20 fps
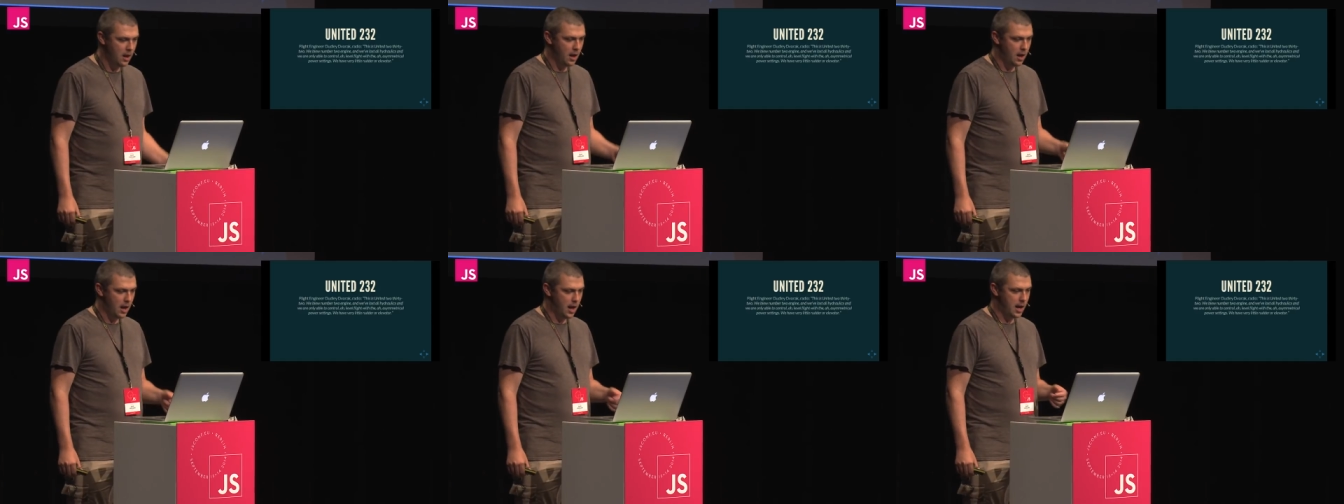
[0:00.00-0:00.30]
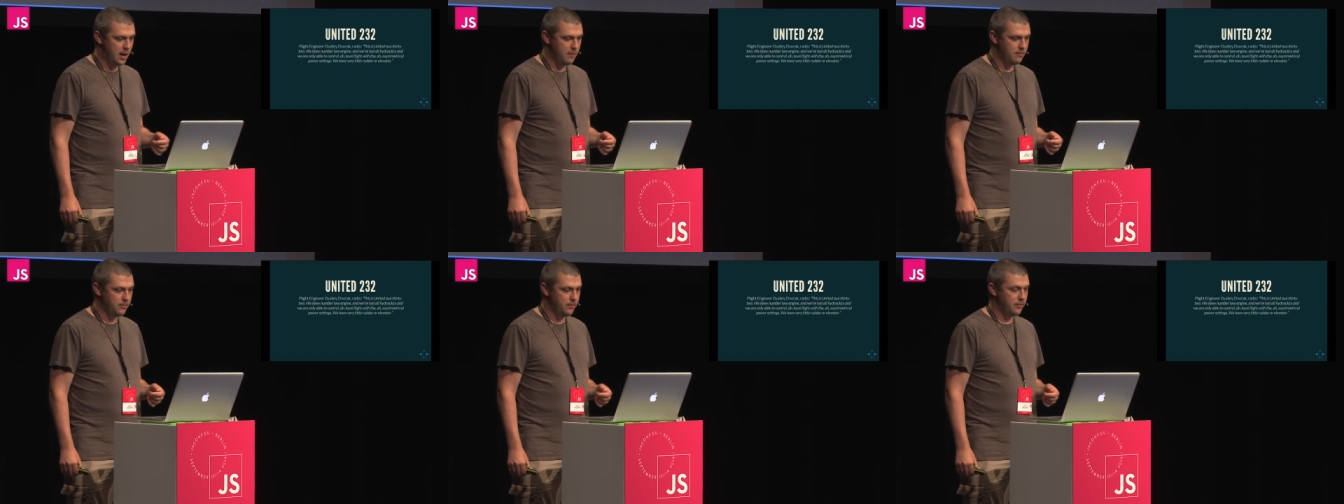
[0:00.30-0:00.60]

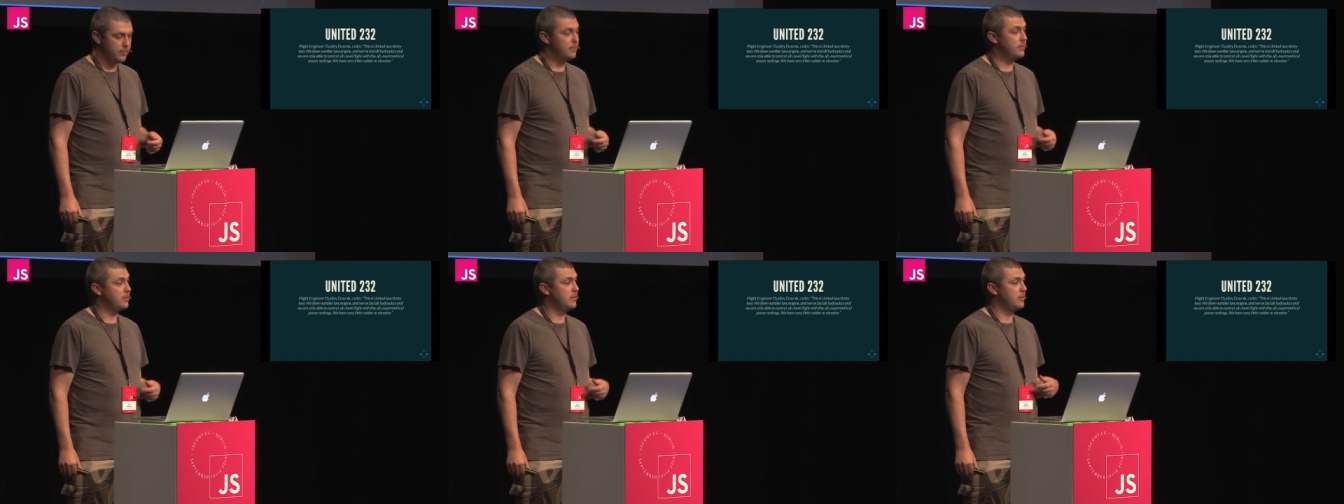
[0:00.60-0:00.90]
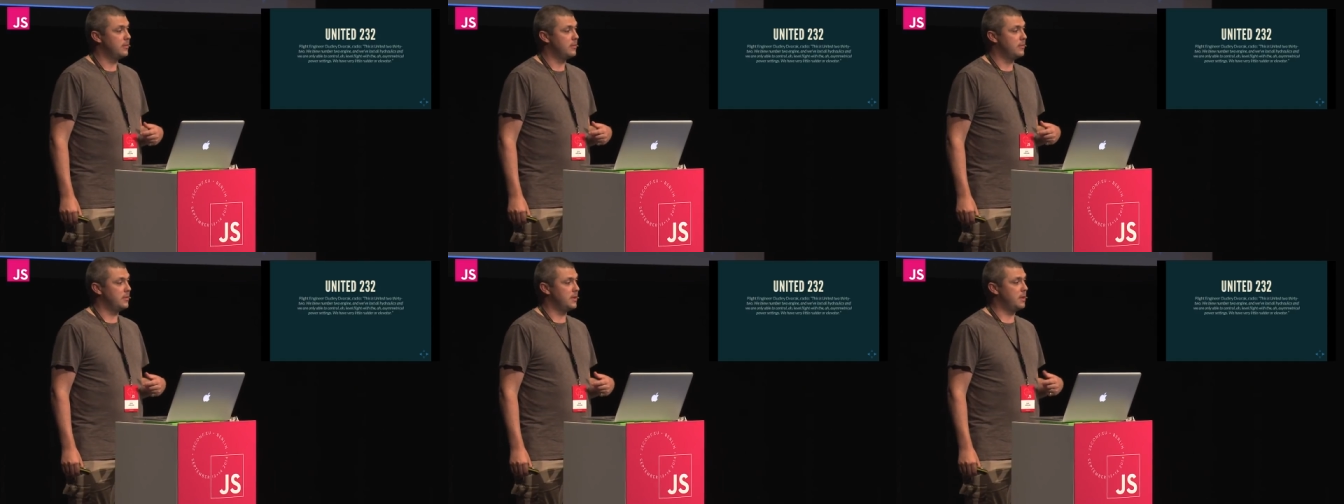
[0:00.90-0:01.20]
Um,
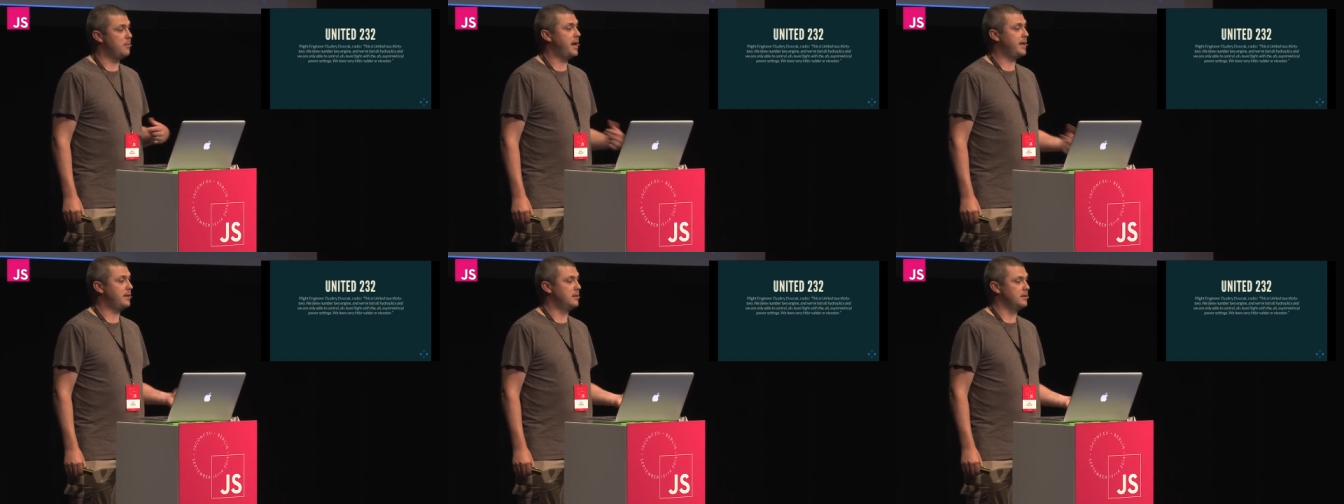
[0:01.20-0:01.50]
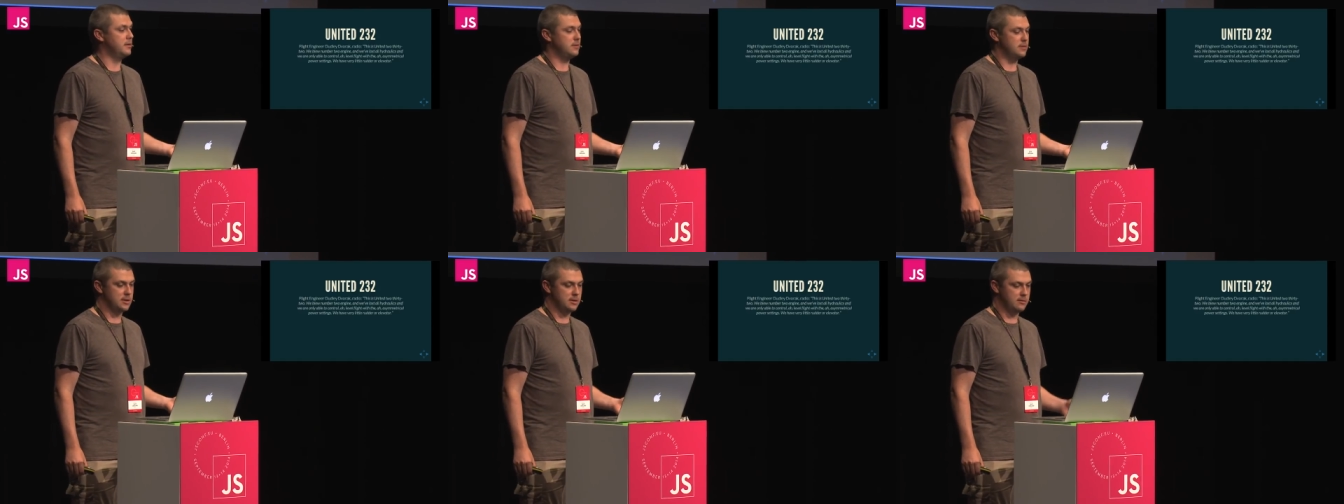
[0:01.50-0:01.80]
the
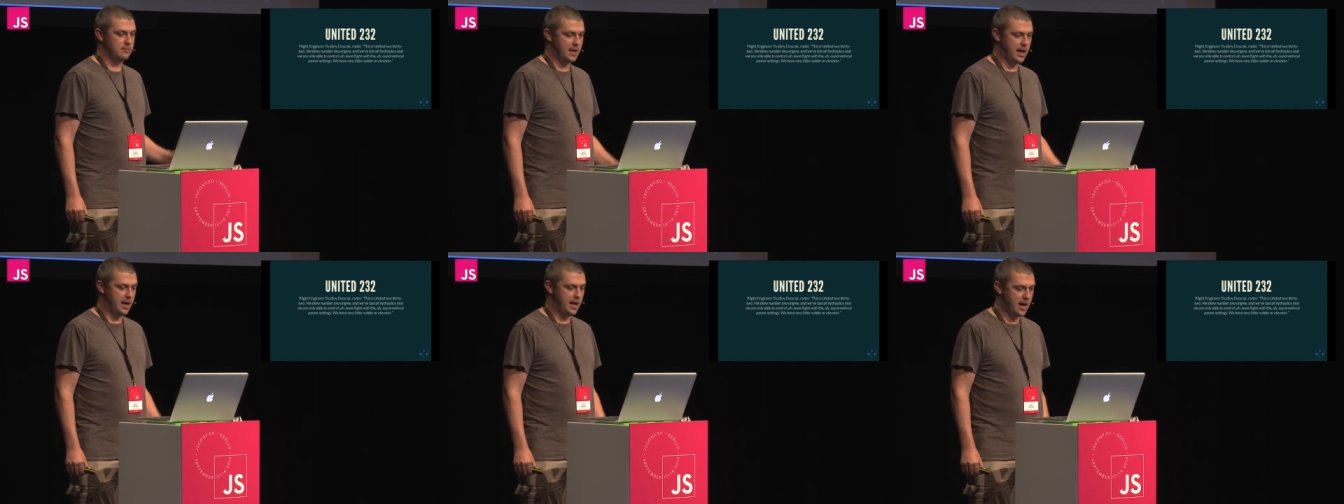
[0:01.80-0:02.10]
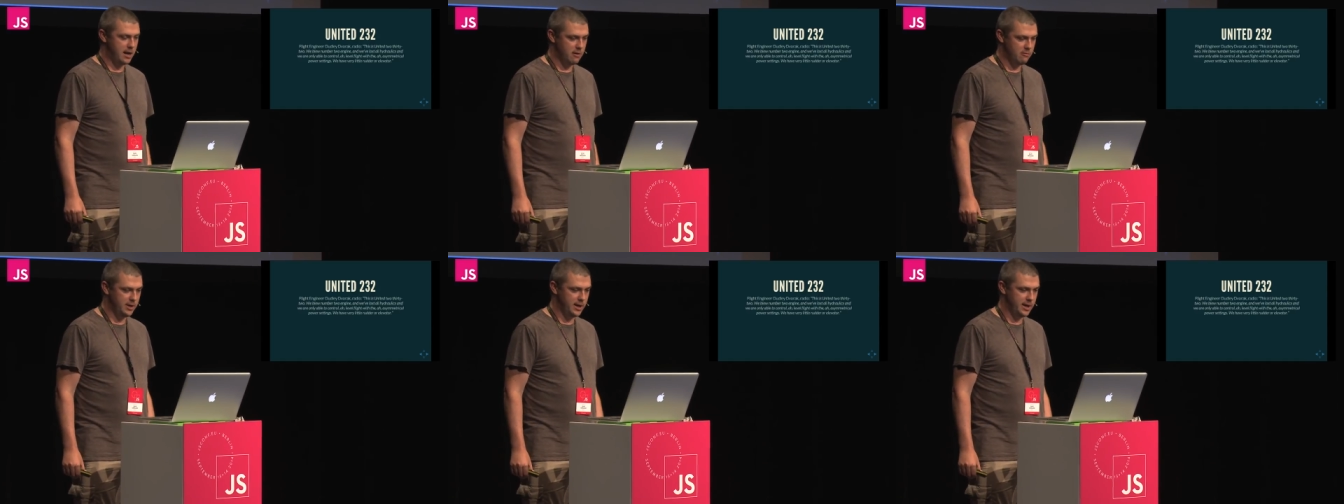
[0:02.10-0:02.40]
maintenance then
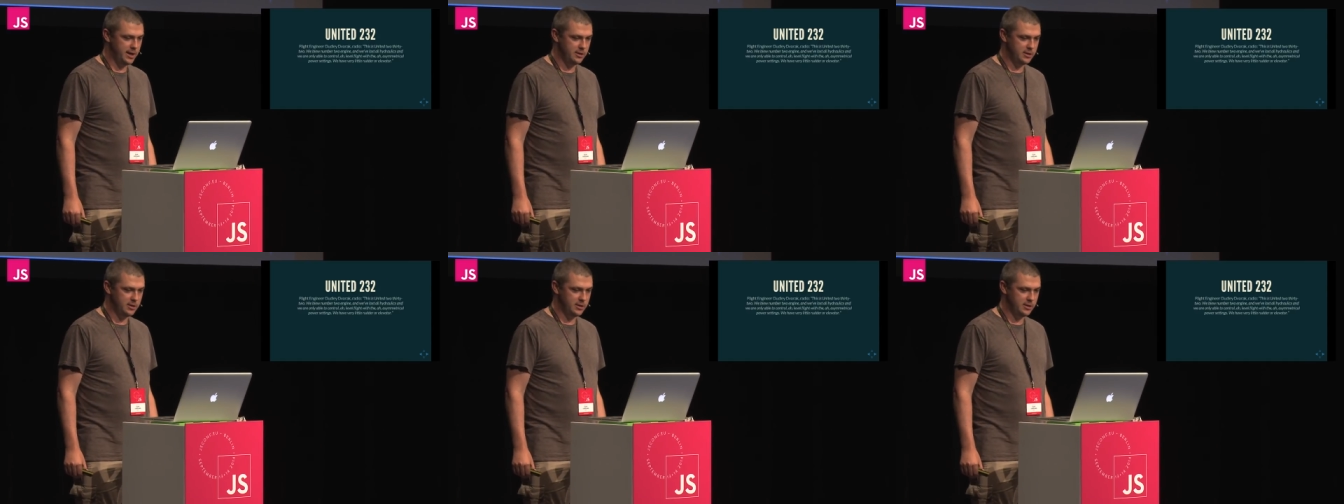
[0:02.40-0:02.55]
had a really,